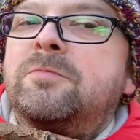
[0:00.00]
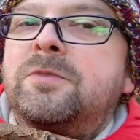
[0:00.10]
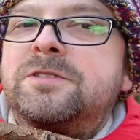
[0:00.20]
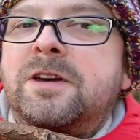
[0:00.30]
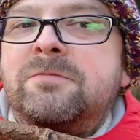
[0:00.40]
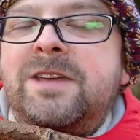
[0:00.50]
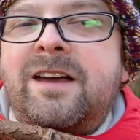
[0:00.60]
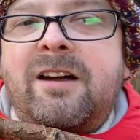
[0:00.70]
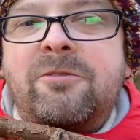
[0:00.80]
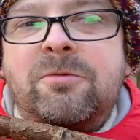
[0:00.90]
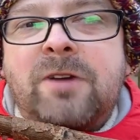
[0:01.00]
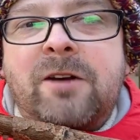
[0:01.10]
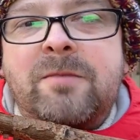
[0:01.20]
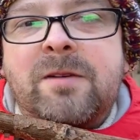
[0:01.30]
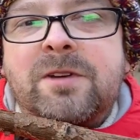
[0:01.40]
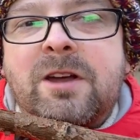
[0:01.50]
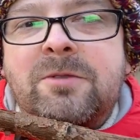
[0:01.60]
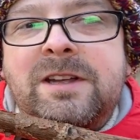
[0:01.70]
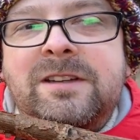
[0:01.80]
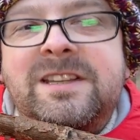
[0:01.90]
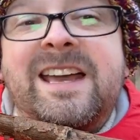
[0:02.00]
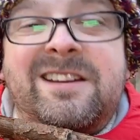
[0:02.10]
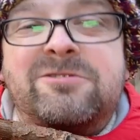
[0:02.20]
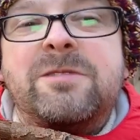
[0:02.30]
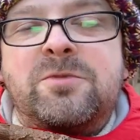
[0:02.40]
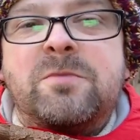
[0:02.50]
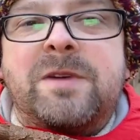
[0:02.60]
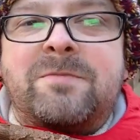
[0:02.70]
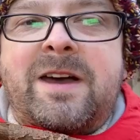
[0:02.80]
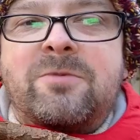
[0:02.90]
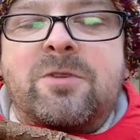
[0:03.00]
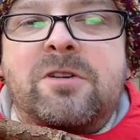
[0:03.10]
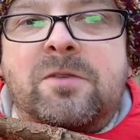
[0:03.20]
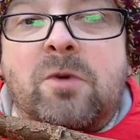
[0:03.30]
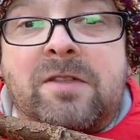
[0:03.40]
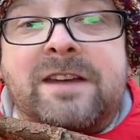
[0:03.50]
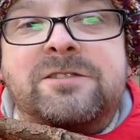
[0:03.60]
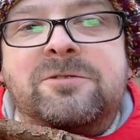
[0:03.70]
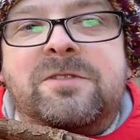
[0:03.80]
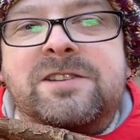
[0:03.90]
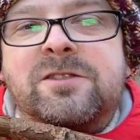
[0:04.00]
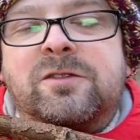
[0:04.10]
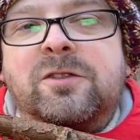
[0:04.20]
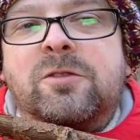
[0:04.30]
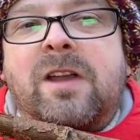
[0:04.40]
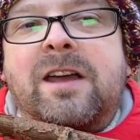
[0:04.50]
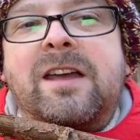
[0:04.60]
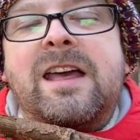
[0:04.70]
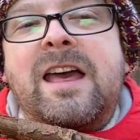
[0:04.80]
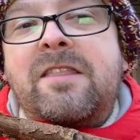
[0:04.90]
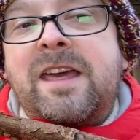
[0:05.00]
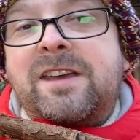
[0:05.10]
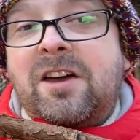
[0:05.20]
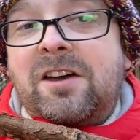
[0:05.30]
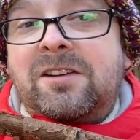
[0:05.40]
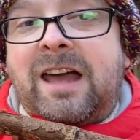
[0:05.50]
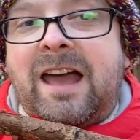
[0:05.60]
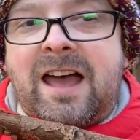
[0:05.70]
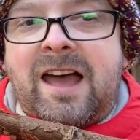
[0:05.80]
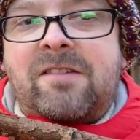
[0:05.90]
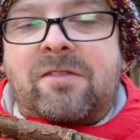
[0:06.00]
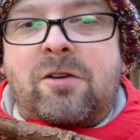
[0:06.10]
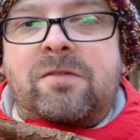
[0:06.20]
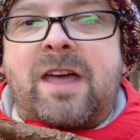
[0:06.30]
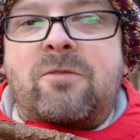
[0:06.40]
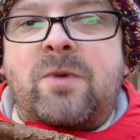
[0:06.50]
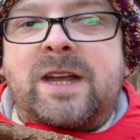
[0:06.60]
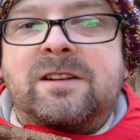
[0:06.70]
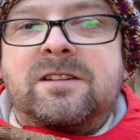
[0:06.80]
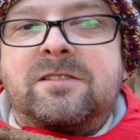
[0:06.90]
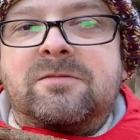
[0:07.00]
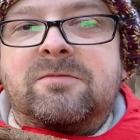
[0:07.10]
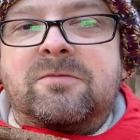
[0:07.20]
But yeah, I remember going. Yeah, trimmed would be a better word for what they do. They just sort of like they cut half of their wing.